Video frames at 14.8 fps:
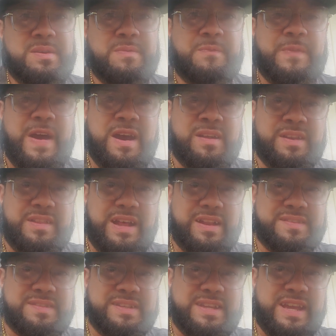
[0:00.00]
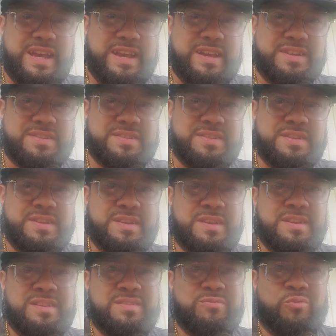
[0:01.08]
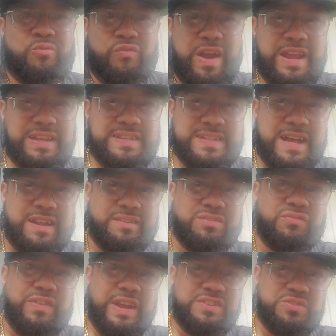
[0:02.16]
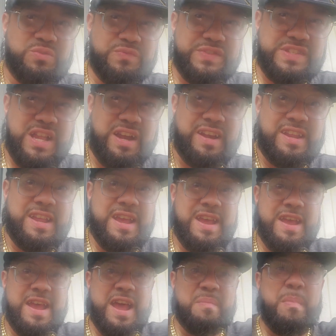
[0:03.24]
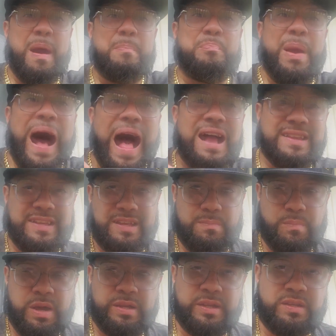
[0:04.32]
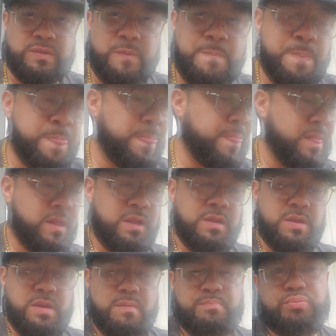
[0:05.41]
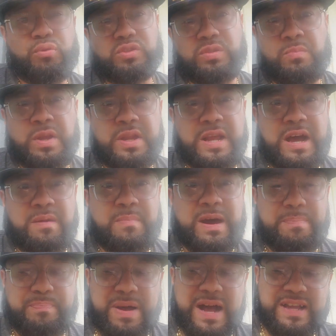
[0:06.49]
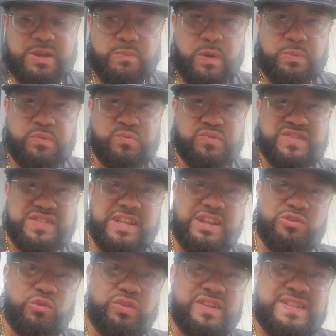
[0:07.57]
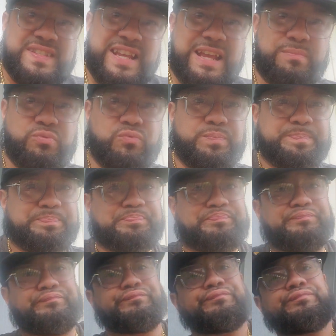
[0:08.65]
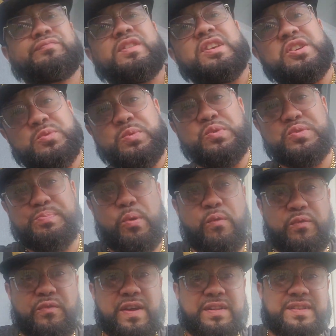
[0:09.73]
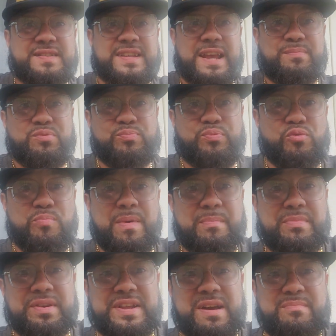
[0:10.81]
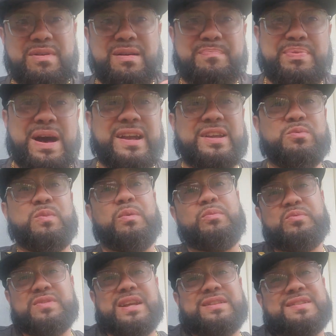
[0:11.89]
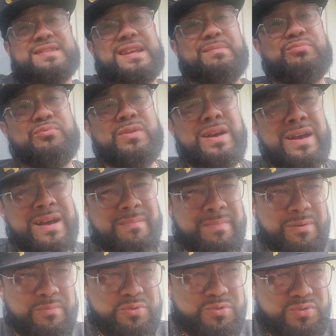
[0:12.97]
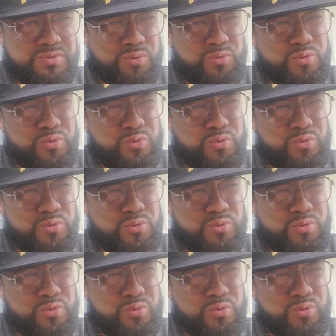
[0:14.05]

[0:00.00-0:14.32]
$500 in cash, right beside the correctional facility, in my pocket, my nigga. Put the money out my pocket while we was sitting on the table, because we was both around the table. Put my money out my pocket while we was at the table. I'm like, what you told?